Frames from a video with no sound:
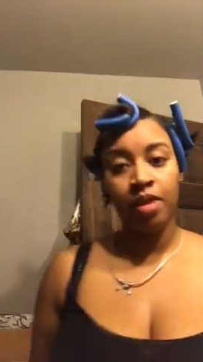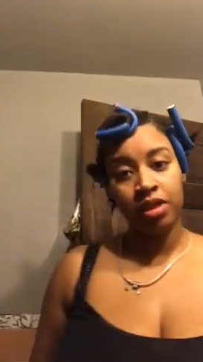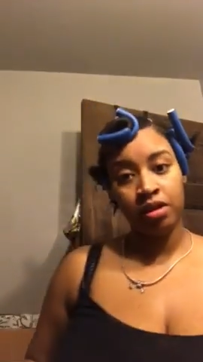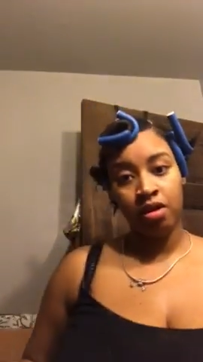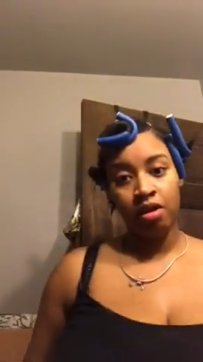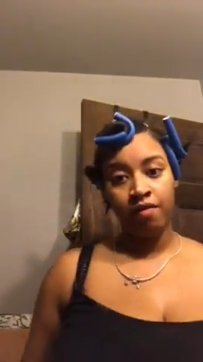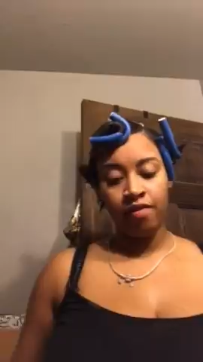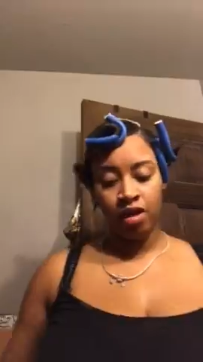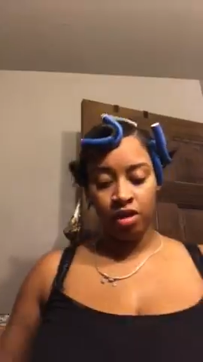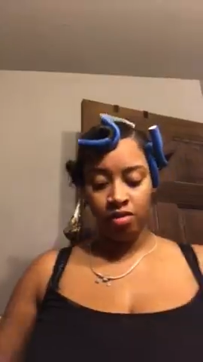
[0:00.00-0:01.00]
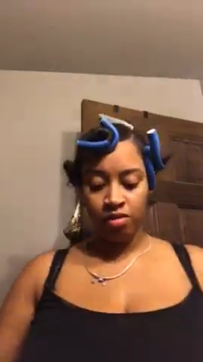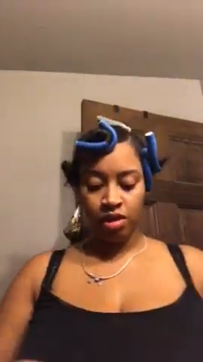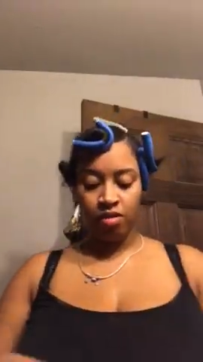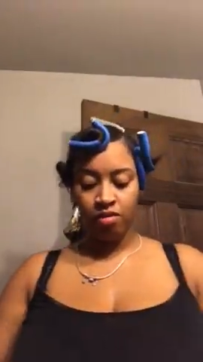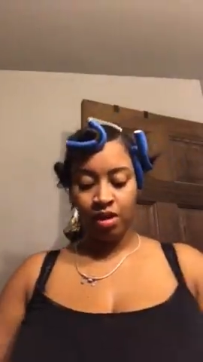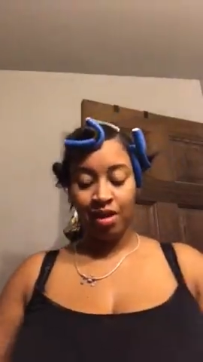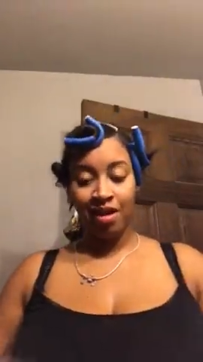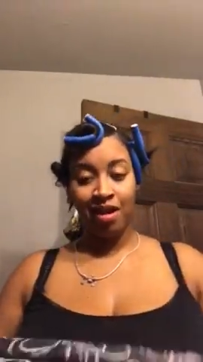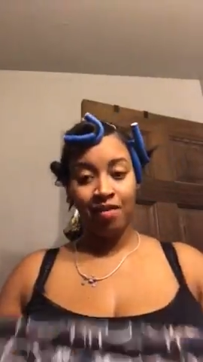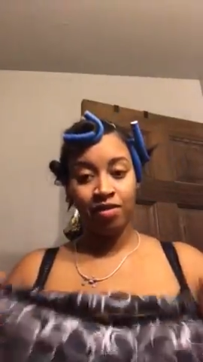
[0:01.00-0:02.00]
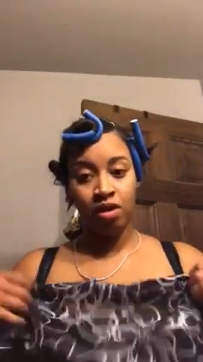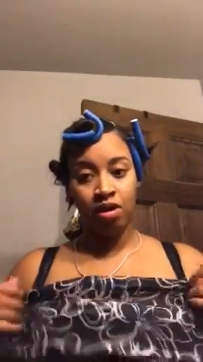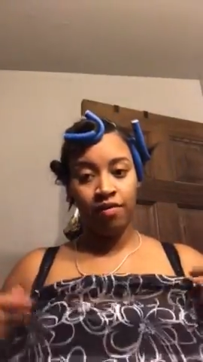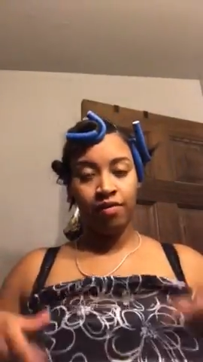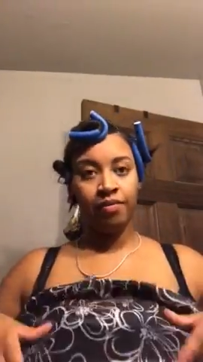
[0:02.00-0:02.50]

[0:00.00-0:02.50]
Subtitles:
my scarf, and I usually use like a half scarf.